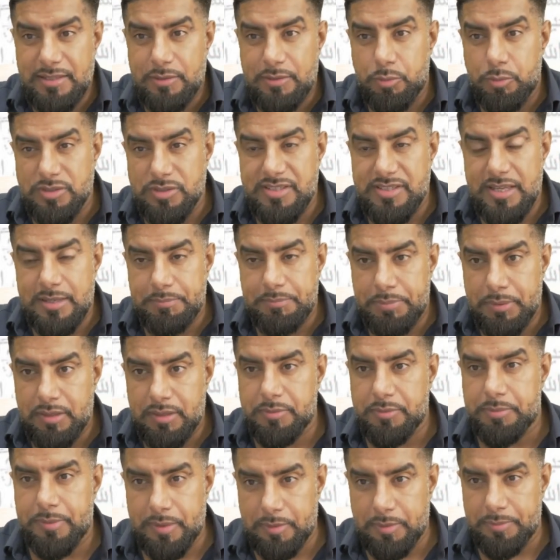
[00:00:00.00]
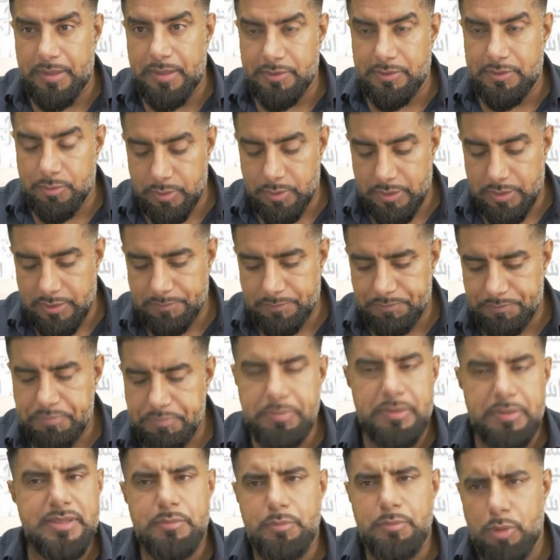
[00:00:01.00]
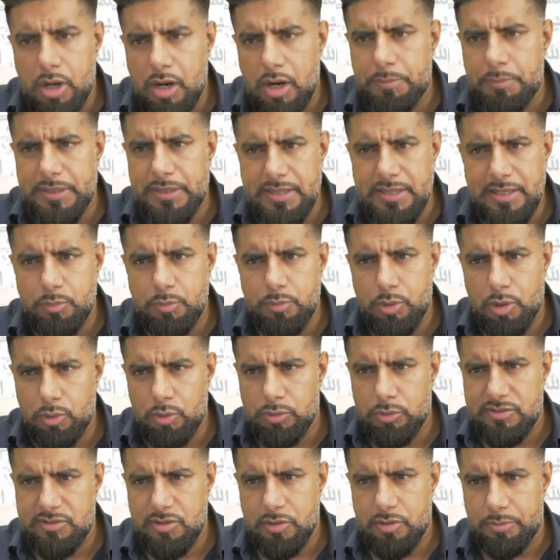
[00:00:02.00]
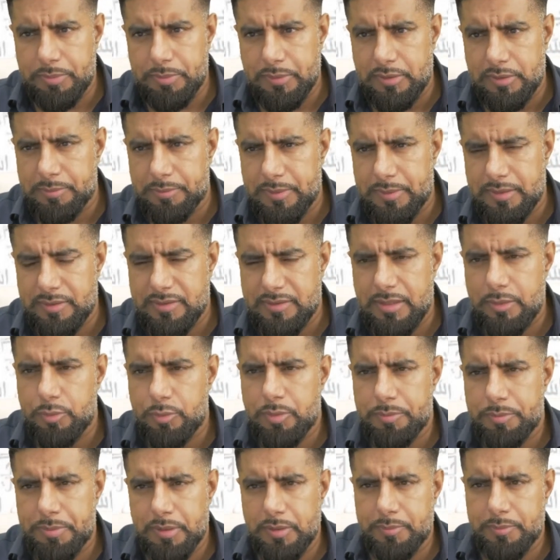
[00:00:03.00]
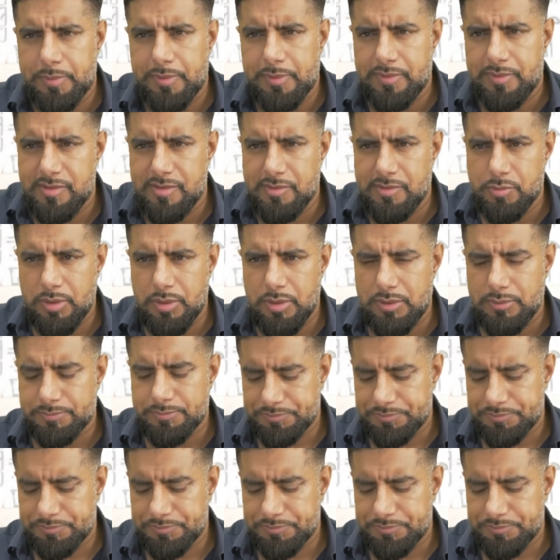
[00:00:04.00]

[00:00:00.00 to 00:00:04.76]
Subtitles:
Was a Berber, by the way, but the Murabitin were also Berber. They were Berbers as well.